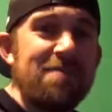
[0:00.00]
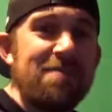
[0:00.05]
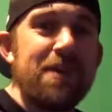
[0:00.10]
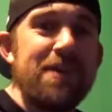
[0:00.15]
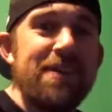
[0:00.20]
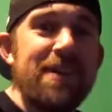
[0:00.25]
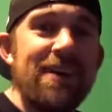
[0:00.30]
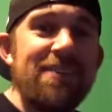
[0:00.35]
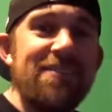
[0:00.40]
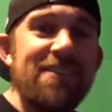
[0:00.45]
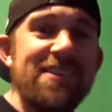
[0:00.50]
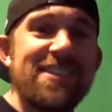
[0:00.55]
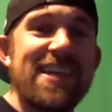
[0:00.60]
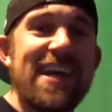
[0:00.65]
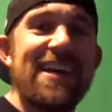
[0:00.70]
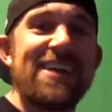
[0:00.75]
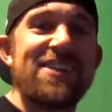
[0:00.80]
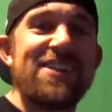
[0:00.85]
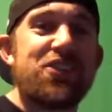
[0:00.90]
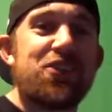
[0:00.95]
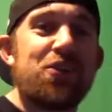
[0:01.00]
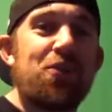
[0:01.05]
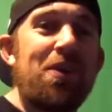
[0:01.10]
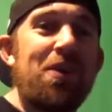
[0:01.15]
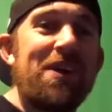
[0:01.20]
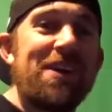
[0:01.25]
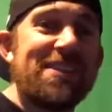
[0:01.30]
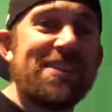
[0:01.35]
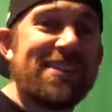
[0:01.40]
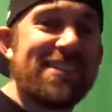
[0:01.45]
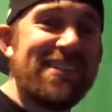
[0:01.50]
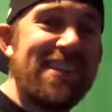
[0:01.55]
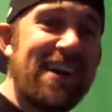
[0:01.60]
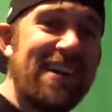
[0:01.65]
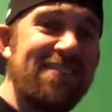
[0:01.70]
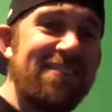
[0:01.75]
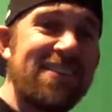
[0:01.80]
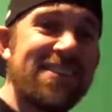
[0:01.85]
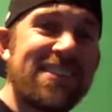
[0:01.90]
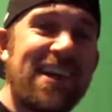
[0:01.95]
But none of us have a choice. None
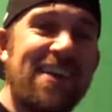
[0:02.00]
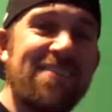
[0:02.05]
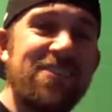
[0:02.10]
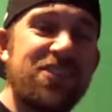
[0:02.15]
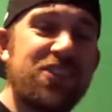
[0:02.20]
of us have a